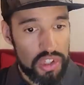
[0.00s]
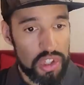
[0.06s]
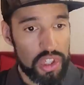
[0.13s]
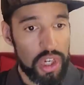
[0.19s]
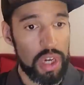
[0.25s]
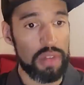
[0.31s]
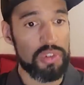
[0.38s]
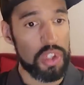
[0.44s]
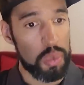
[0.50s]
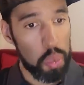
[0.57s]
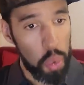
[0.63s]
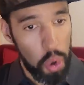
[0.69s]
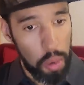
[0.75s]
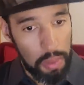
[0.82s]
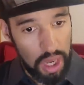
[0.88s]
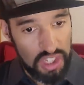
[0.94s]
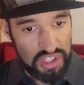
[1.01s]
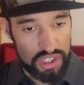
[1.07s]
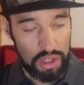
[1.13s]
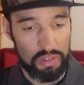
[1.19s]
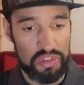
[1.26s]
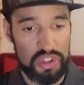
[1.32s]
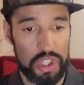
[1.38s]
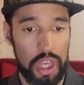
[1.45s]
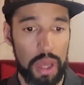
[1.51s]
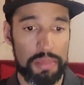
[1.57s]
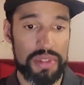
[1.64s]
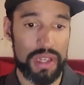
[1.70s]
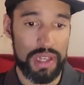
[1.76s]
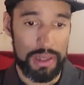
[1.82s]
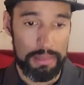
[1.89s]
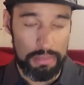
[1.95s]
to kind of just warm ourselves up, to
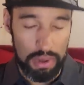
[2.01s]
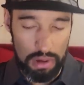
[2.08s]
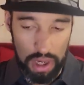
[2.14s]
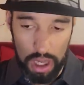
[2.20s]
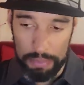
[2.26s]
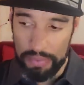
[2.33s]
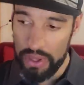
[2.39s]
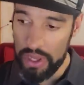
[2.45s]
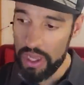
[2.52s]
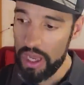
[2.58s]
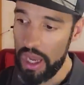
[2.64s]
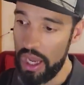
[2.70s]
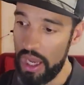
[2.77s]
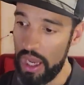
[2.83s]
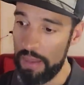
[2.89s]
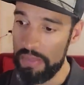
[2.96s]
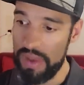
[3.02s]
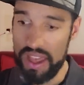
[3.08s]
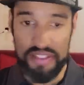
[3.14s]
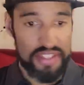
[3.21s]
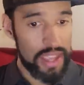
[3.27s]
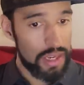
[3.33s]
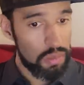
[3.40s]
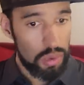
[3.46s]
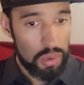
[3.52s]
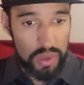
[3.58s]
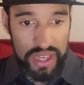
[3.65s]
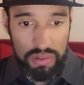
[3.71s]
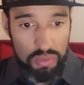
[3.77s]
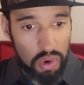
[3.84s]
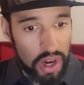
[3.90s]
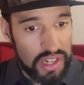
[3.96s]
limber up, and then we'll
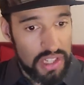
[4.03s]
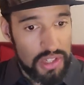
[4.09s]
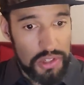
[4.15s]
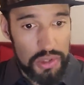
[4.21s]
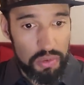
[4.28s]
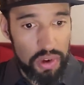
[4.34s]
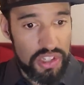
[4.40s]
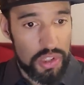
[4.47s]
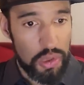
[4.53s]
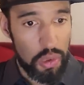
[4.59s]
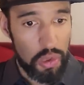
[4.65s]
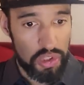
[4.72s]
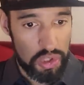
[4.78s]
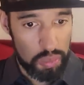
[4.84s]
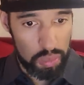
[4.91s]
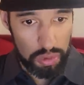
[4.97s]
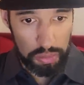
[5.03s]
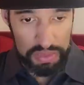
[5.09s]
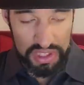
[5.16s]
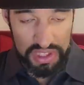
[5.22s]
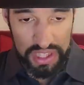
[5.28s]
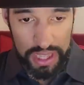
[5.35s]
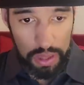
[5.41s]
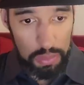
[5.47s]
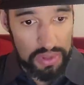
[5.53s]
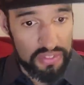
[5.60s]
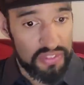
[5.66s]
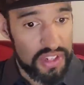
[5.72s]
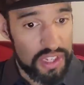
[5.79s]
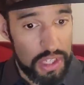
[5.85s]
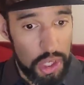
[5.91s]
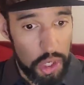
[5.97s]
get right into the race course. We'll be there with
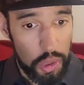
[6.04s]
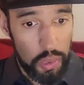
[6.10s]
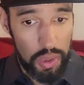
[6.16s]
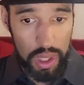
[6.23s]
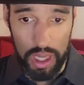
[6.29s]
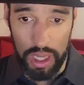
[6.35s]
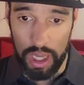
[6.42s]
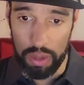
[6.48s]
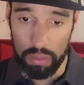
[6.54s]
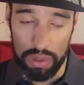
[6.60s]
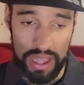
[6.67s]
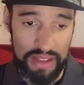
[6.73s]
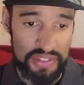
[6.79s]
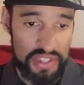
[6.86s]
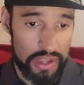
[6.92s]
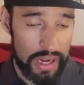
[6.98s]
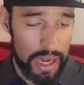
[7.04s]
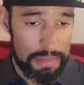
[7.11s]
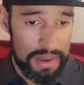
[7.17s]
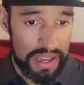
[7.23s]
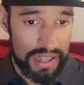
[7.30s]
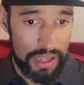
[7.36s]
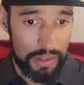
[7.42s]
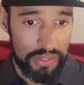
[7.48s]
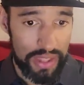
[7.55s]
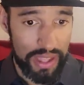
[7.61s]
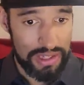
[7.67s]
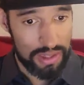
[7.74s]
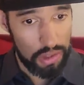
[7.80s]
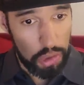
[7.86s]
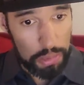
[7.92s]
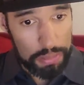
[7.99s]
video. We'll have the iPad out there to
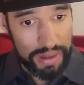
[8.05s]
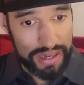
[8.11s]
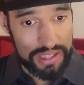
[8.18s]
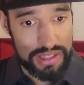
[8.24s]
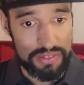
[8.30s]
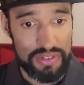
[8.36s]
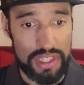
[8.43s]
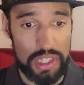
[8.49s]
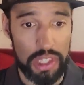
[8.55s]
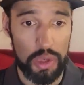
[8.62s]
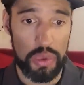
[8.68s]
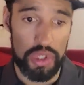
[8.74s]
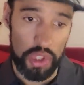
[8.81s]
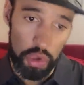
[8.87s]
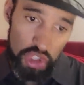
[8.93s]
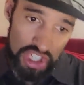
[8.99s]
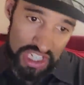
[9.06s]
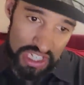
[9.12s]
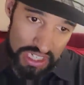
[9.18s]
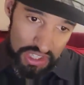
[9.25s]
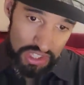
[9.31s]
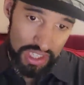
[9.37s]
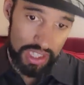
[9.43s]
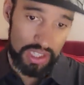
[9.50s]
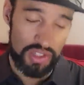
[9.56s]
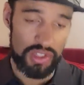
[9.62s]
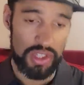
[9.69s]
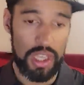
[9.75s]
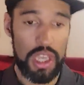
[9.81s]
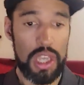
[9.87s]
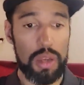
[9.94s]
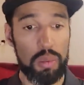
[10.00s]
look back at the video, to critique things.
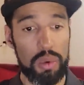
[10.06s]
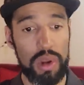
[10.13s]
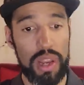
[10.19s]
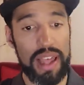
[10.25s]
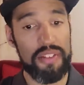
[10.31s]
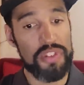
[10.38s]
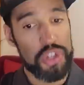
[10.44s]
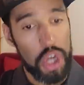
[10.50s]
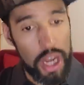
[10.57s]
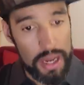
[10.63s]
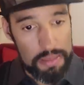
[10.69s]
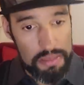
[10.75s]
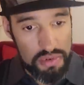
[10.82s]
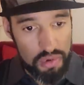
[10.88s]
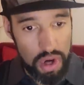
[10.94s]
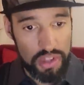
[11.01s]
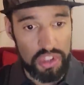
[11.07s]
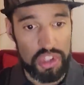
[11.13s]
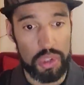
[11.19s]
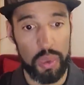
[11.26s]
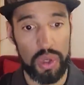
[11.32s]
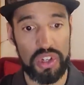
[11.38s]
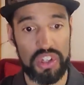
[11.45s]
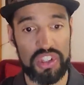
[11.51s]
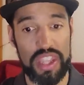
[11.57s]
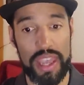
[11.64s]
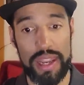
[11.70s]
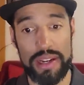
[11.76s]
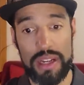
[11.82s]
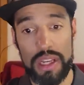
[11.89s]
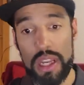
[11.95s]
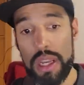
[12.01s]
We'll have timed runs to
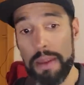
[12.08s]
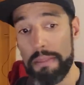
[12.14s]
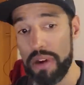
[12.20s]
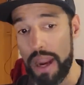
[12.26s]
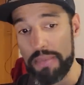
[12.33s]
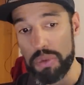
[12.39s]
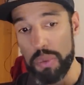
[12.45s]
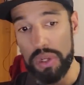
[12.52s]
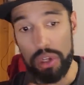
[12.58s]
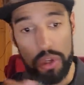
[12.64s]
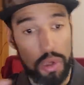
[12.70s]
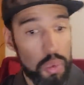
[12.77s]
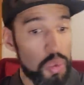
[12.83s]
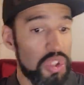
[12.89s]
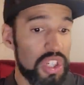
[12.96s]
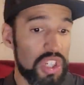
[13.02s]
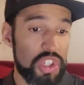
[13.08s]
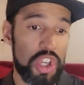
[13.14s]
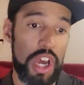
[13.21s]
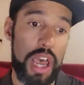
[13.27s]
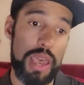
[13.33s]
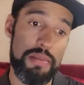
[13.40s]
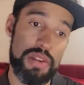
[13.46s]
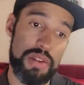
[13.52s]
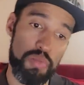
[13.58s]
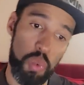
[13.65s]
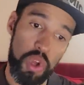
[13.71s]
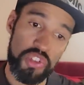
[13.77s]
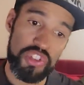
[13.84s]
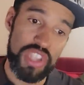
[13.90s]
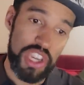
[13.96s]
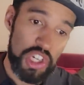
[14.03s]
understand perhaps we're losing time in one
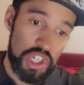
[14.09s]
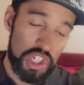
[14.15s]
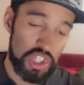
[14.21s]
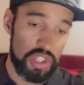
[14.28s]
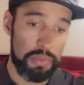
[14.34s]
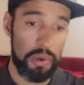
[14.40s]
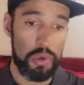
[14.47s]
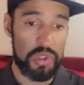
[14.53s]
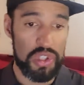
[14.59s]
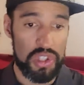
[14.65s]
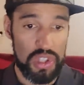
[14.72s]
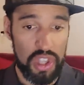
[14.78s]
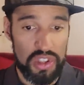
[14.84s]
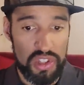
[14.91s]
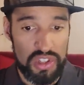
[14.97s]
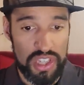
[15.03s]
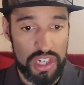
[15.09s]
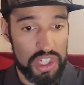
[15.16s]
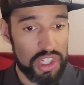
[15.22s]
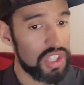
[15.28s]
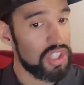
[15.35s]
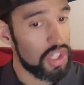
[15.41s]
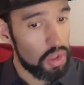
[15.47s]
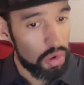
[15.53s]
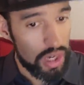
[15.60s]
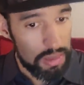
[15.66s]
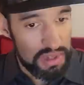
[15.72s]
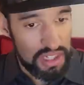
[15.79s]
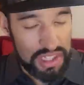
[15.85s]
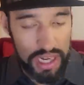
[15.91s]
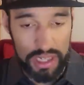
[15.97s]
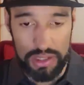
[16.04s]
section as opposed to the other section. It's incredibly
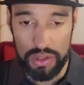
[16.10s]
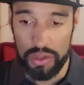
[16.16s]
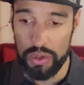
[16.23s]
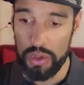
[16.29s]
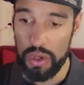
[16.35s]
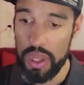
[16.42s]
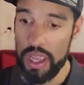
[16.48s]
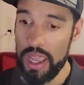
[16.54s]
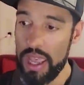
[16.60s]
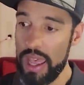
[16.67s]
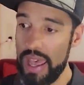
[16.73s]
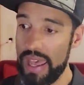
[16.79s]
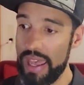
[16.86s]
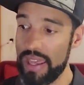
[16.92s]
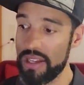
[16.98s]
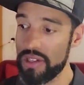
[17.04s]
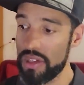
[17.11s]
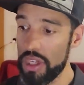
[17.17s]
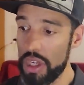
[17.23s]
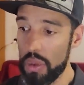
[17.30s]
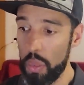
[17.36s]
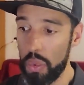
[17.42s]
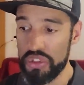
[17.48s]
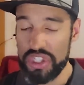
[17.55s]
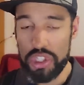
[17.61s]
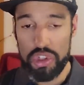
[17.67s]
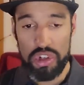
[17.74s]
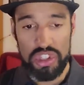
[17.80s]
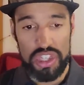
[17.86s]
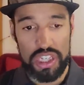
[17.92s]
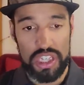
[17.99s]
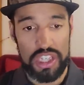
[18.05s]
technical. And what's
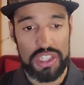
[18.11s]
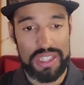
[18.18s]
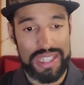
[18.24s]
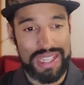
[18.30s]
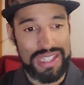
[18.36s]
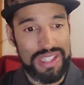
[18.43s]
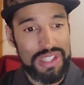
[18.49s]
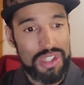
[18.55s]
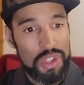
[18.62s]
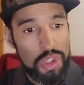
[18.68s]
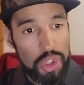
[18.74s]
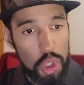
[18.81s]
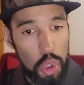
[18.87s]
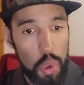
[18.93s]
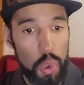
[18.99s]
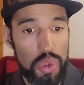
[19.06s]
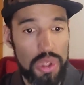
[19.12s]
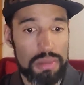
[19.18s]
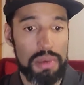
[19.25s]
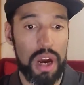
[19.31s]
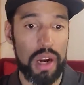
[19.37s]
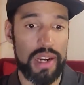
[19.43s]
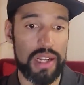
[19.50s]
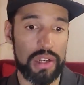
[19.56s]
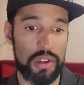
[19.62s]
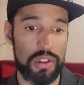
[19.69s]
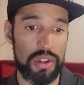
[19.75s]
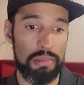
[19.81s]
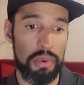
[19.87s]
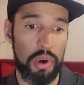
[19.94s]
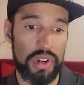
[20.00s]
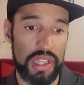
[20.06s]
interesting is it's so demanding on the
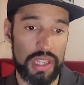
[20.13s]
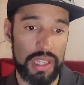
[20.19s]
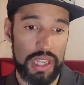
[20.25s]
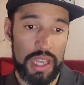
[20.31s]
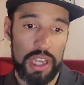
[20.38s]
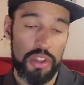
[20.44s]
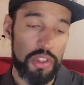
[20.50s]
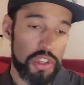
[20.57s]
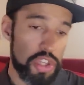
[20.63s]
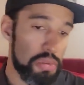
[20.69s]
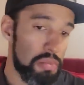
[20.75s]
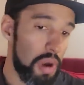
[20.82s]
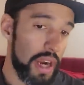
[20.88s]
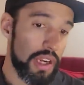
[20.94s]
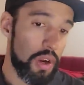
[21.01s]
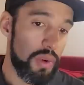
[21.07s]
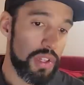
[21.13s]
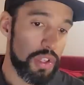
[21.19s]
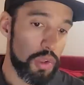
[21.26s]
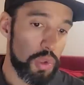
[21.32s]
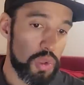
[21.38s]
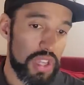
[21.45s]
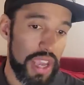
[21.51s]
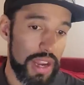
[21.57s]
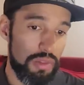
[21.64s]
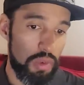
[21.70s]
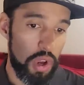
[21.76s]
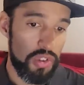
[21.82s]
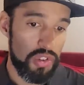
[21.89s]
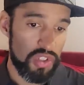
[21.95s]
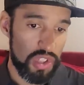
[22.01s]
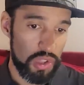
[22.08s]
body that you might only do 10
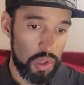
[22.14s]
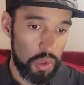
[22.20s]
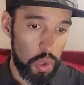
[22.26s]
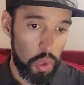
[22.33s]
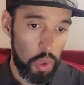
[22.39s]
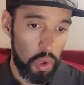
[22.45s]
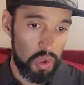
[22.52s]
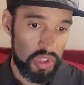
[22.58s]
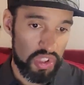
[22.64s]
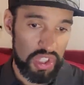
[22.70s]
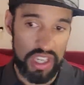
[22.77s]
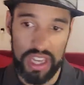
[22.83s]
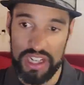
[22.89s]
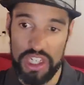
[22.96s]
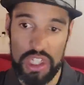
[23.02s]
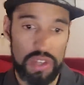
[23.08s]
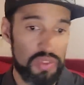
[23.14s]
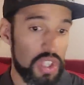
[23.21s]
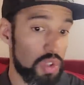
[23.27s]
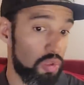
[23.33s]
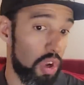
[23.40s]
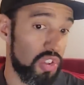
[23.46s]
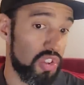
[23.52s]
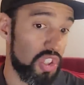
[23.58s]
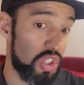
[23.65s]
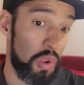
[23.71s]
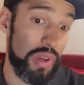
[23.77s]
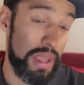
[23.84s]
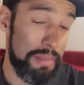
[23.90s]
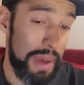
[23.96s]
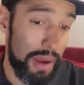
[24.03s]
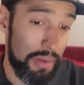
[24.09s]
runs in the course, and each of these runs is only
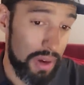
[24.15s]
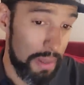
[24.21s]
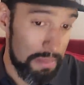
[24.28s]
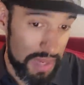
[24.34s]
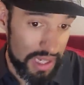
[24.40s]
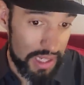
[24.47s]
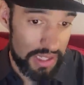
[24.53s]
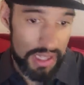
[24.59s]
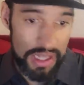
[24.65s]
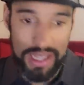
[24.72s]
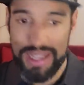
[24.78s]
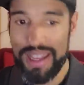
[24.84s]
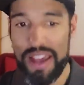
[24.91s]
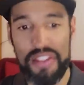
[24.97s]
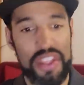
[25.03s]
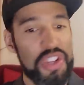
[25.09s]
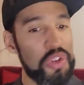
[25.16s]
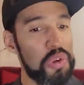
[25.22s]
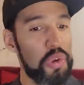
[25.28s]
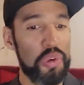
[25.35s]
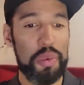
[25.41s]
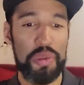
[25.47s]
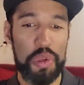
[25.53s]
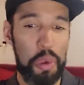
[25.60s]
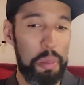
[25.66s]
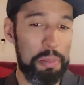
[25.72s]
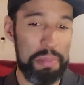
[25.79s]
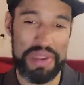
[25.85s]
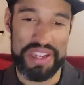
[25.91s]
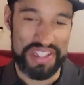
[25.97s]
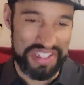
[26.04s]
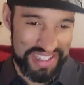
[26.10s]
about a minute. And then you're
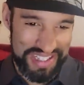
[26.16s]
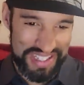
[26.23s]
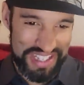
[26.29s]
beat.